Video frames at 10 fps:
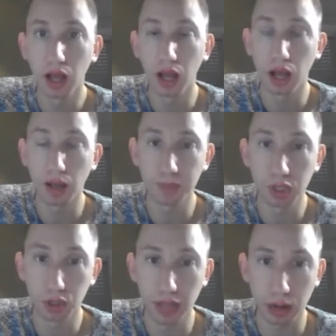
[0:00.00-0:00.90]

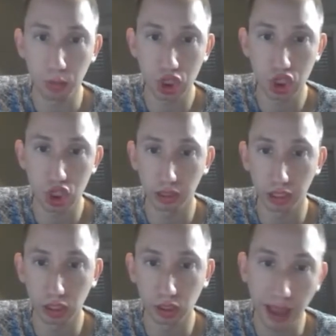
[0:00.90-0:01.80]
that I would
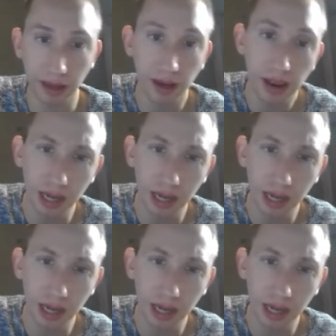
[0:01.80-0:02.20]
certainly look at.